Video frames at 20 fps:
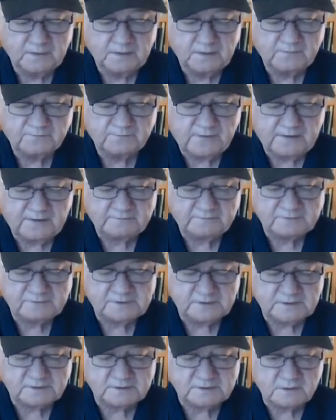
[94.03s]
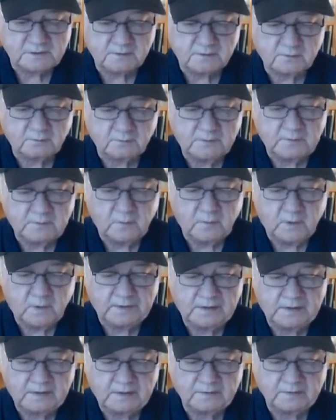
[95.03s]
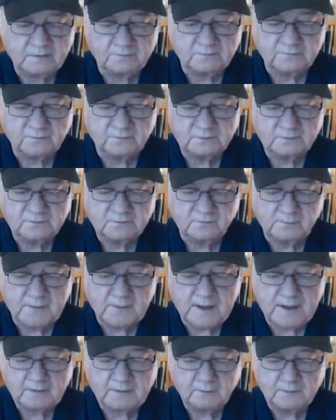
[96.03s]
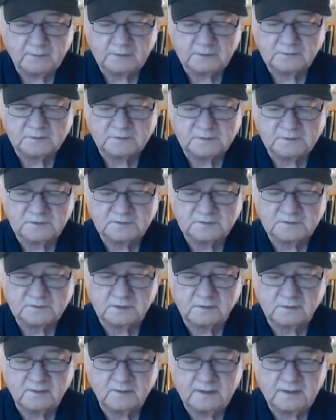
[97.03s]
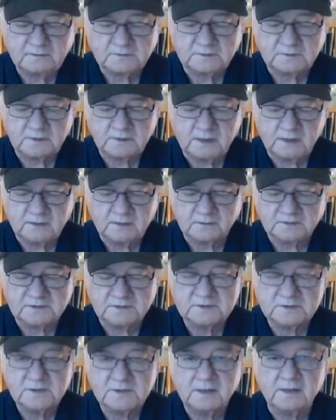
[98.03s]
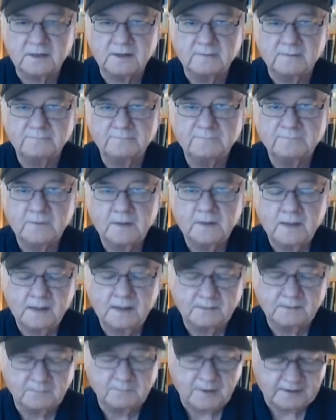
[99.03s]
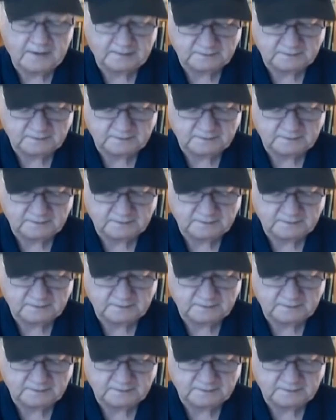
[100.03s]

5-6-3-1 in the first from Aqueduct, to $60,000 Sunny and Mild